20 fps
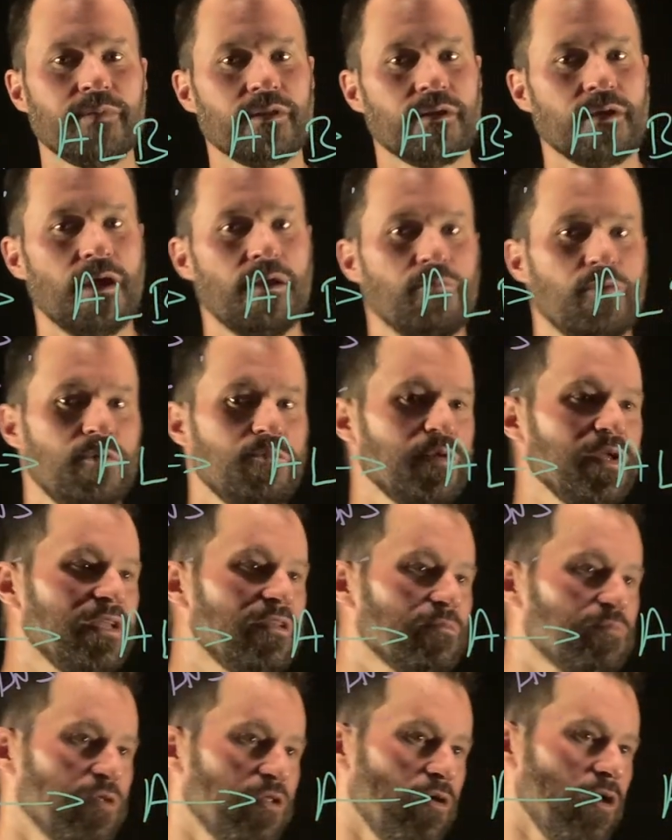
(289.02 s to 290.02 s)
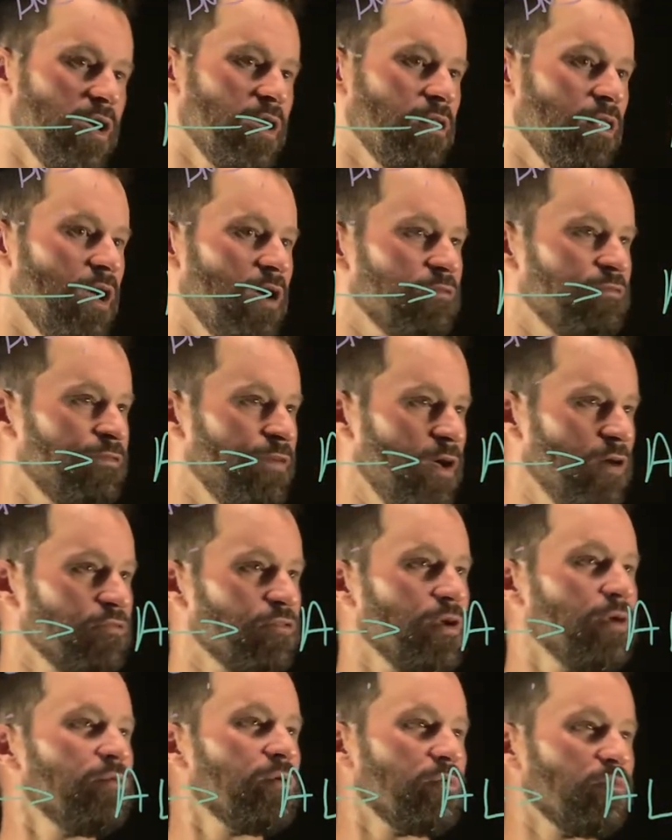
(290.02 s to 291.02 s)
And when we deploy Cloud
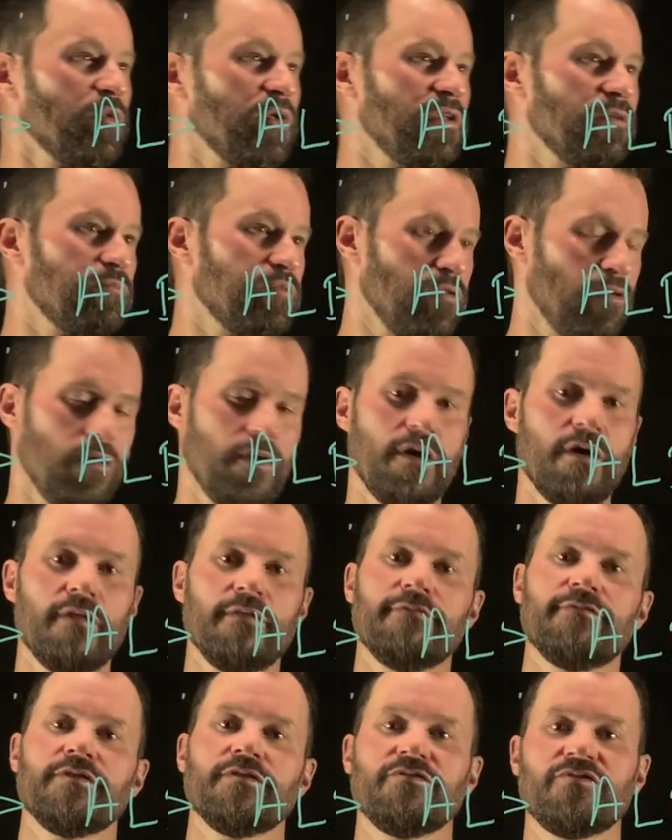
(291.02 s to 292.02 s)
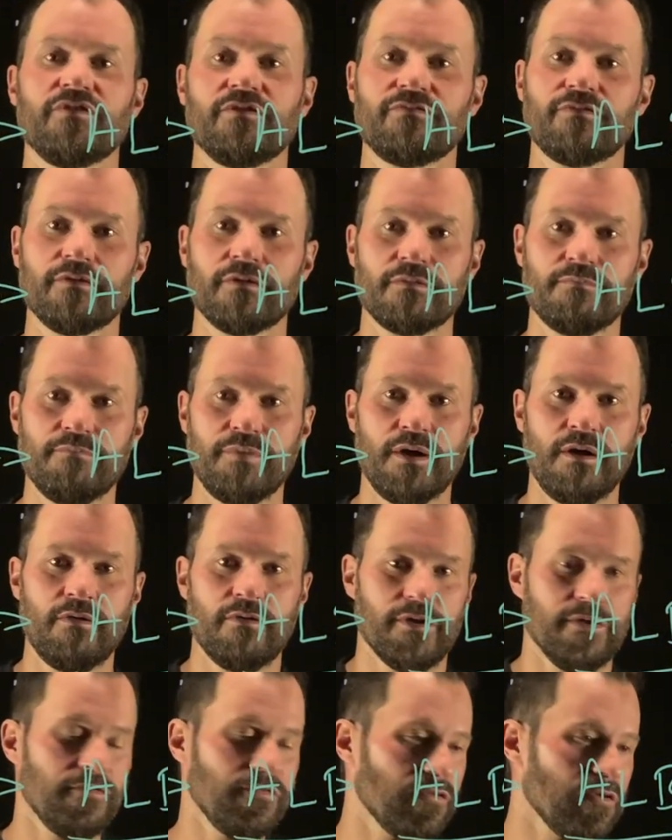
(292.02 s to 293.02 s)
Foundry, when we deploy all of these different
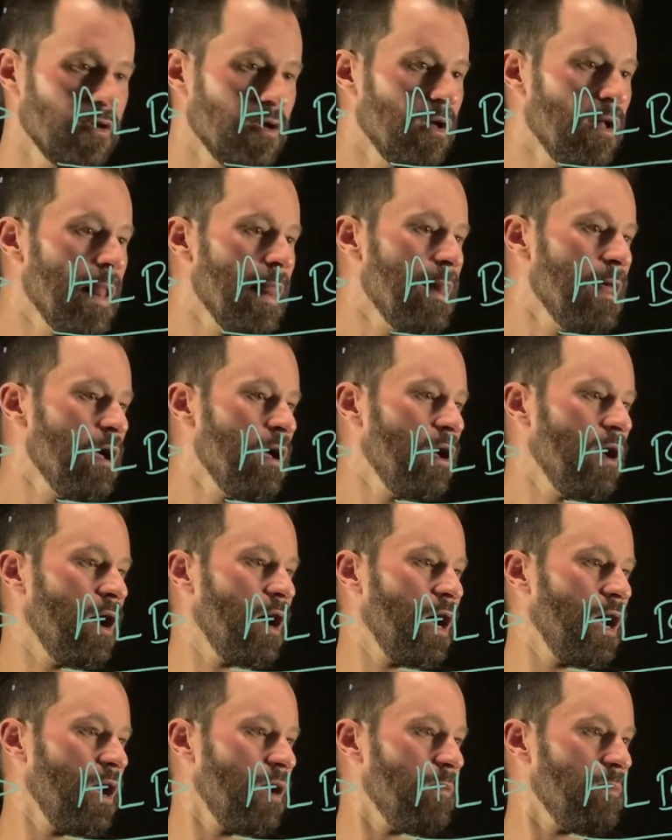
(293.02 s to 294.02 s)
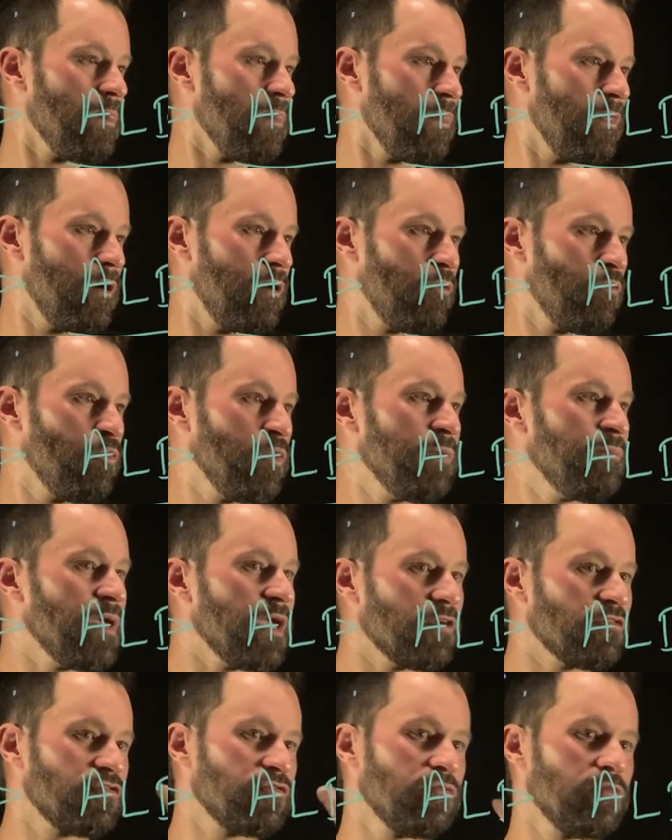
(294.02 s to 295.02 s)
components, we
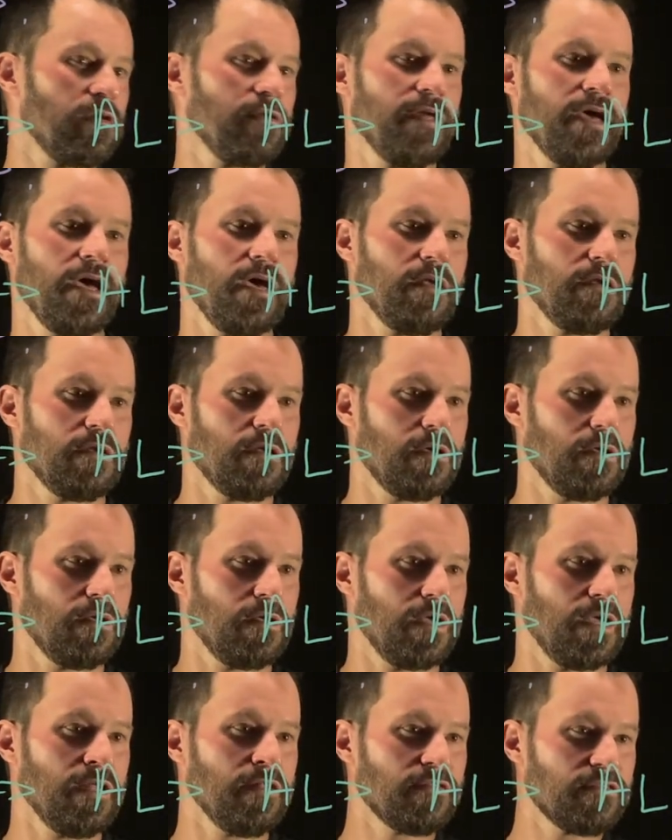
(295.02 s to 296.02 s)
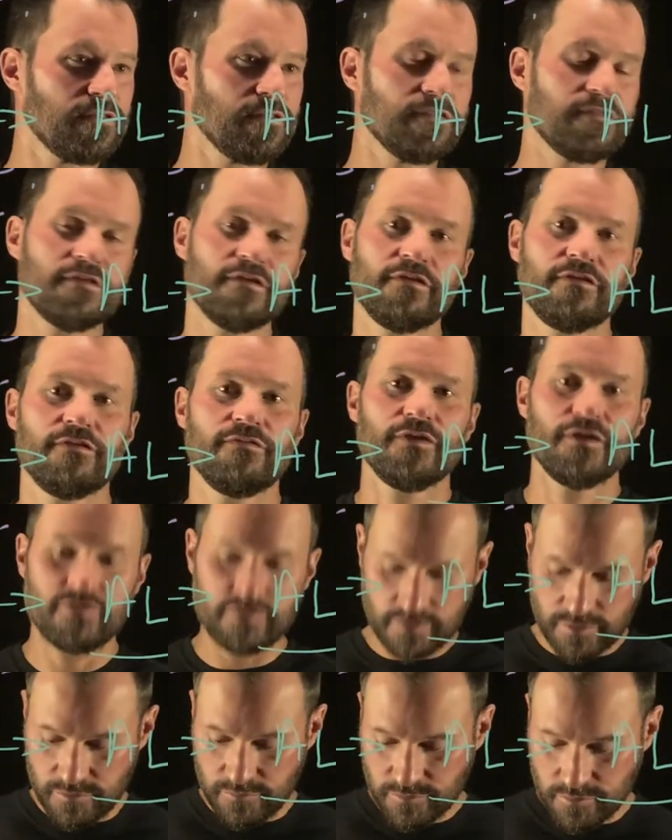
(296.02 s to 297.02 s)
make sure that instances of each
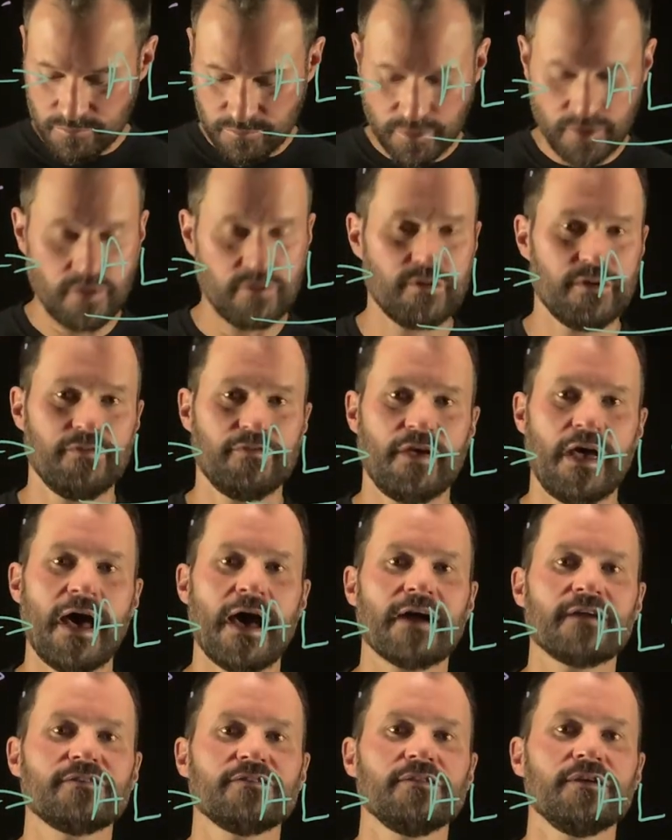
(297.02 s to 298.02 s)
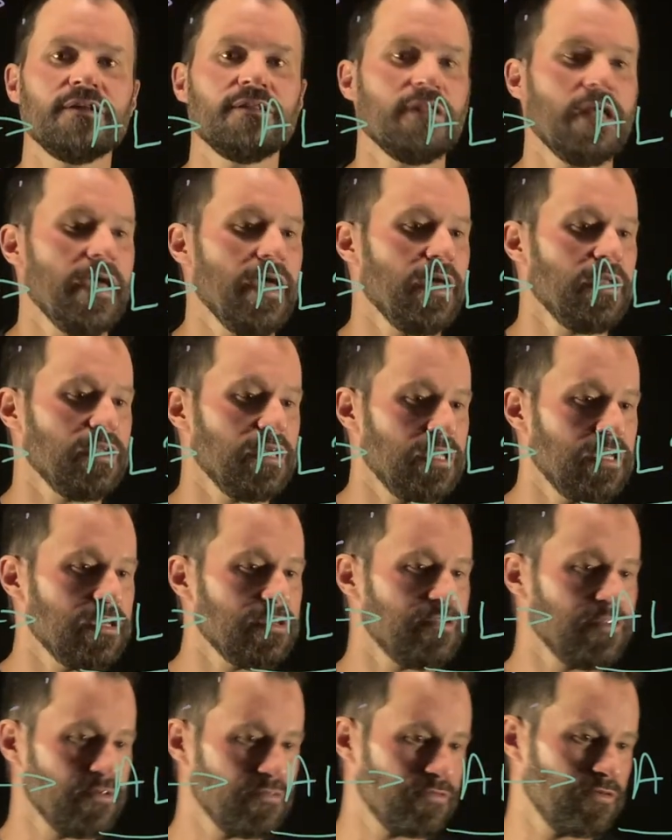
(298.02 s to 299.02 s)
of those components actually land in
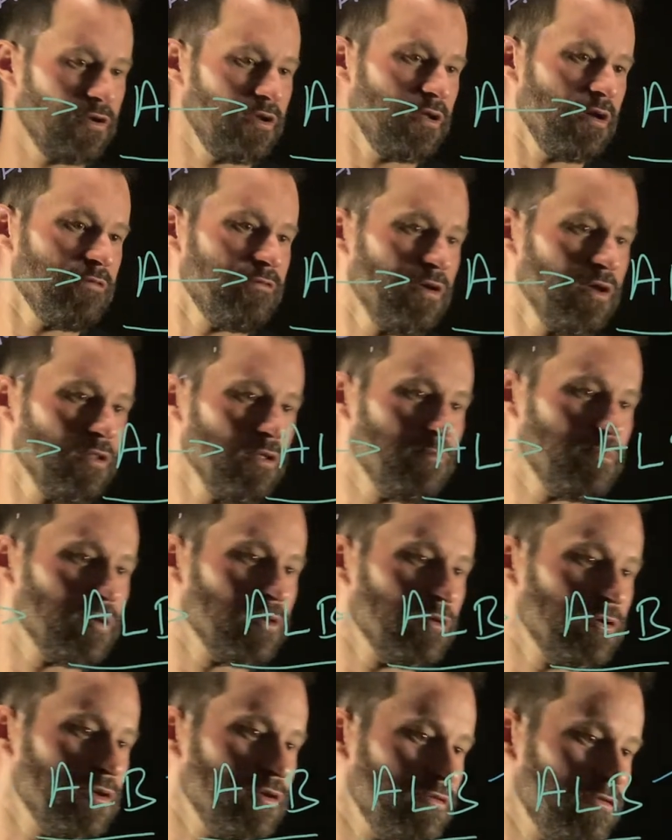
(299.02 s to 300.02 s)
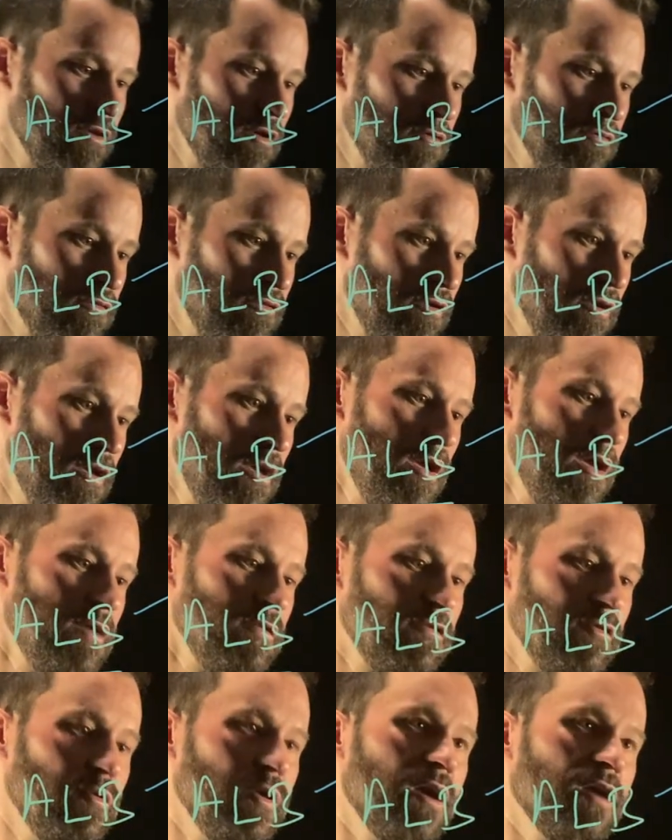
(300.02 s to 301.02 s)
different availability zones.
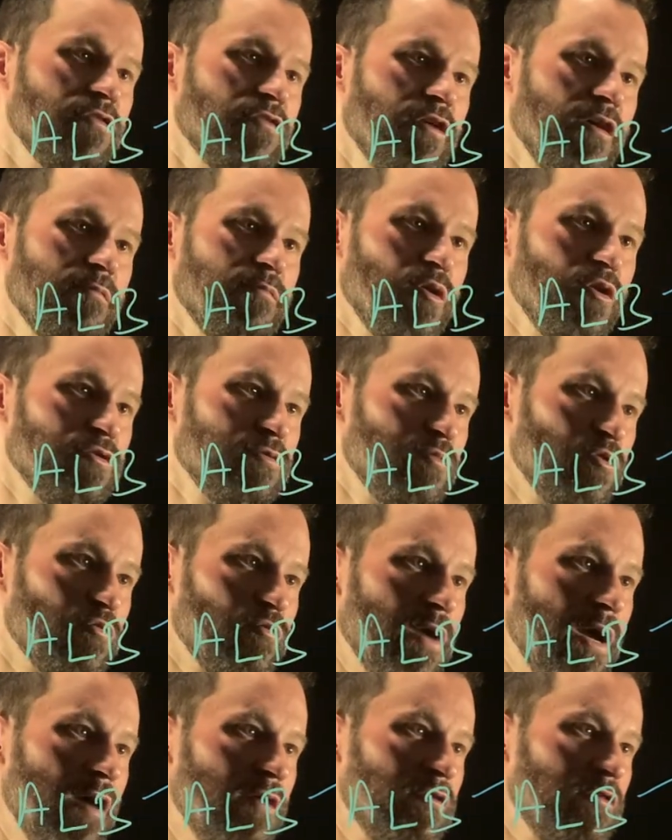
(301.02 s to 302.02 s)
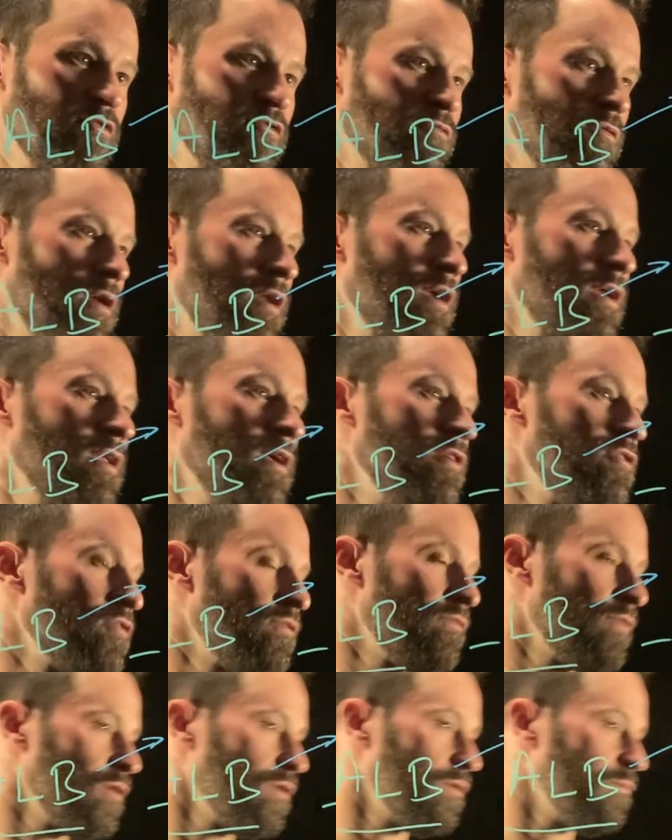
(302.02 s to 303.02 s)
So we actually have multiple routers running in each
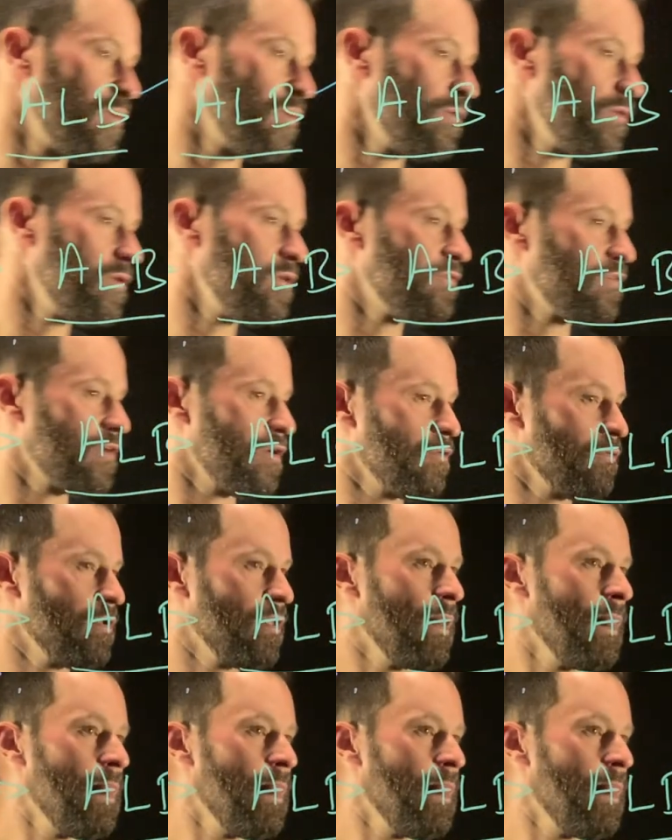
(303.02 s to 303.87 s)
availability zone.